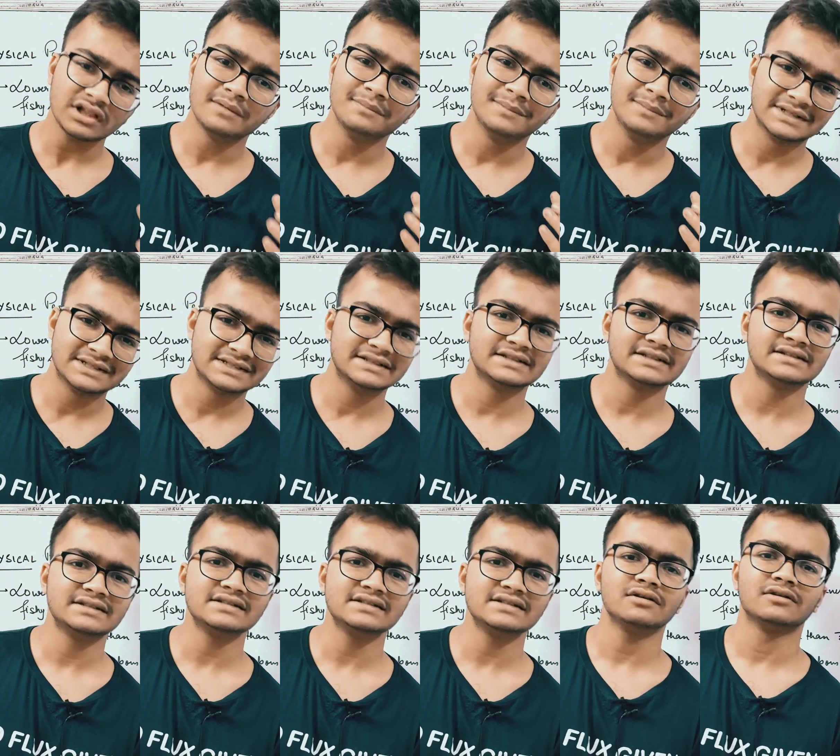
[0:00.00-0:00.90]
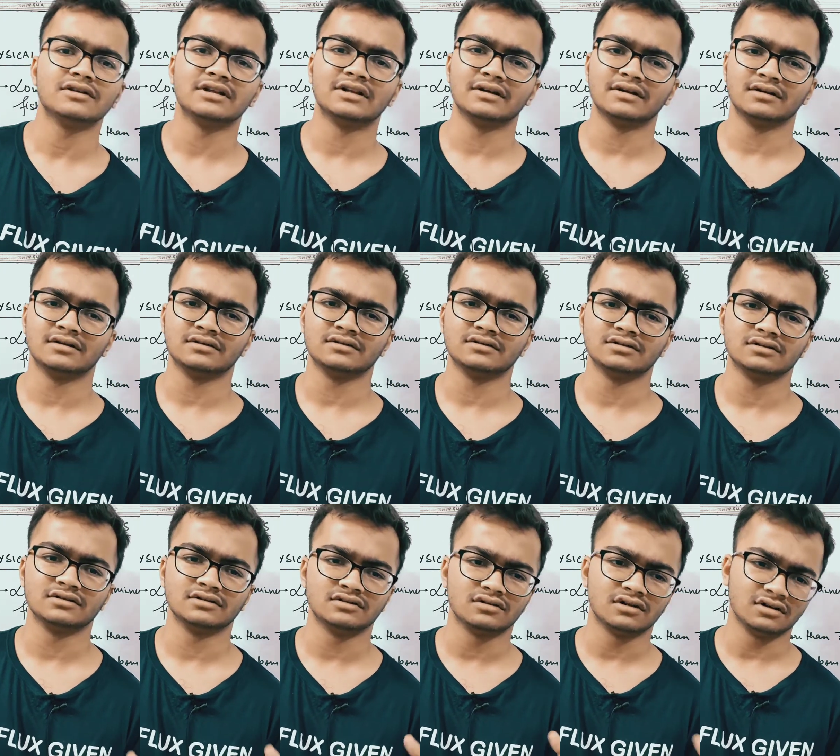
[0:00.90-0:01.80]
basicity on the
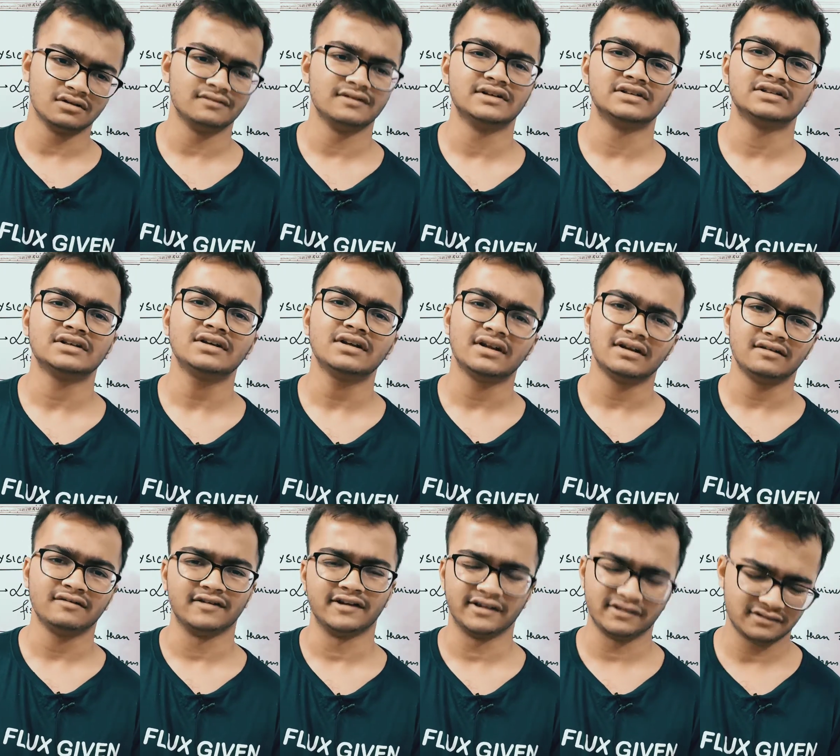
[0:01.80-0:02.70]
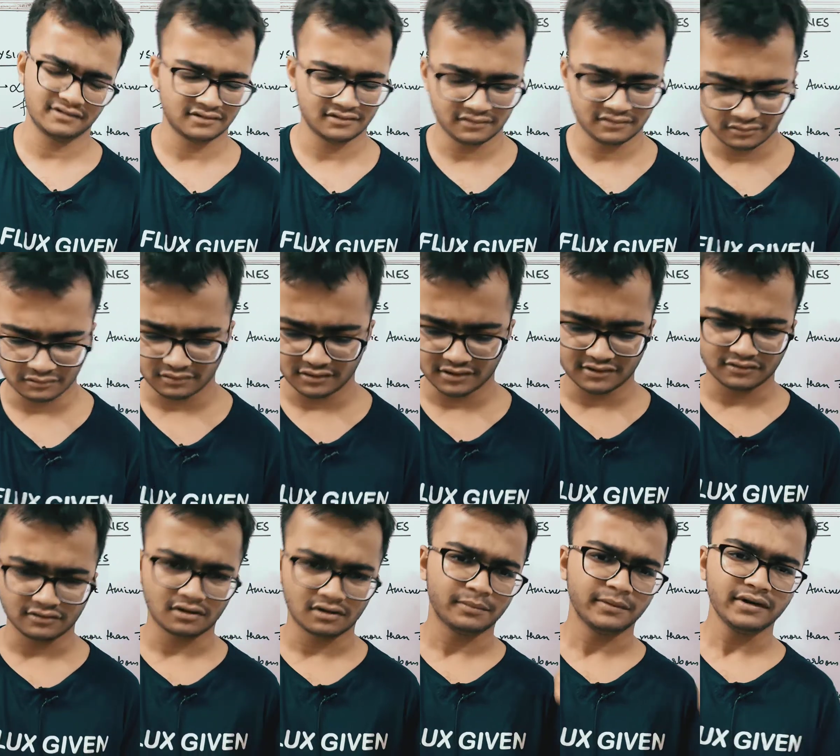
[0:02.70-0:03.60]
solvation and rest. So let's
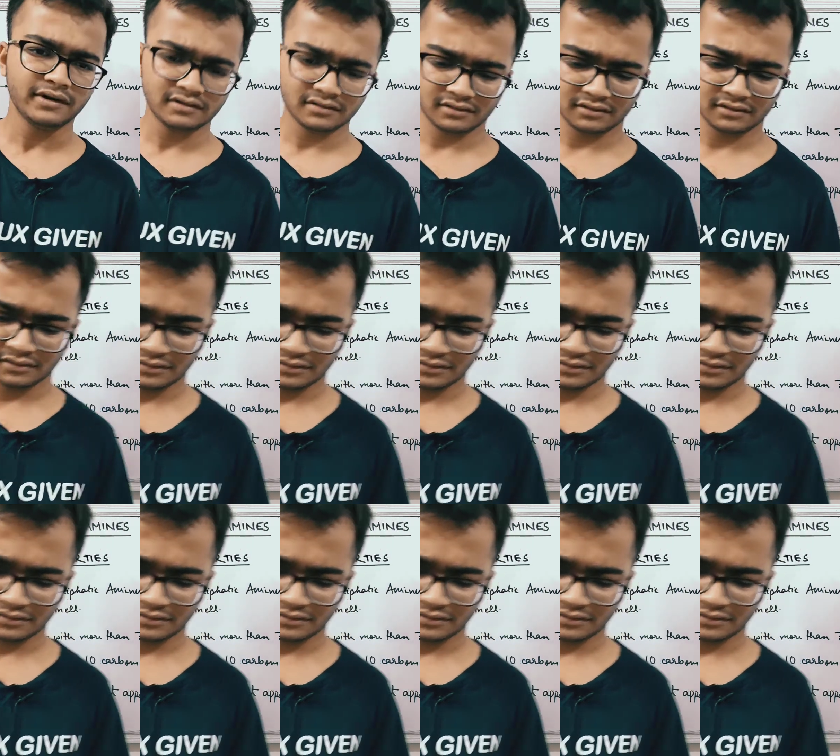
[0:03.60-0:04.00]
copy it.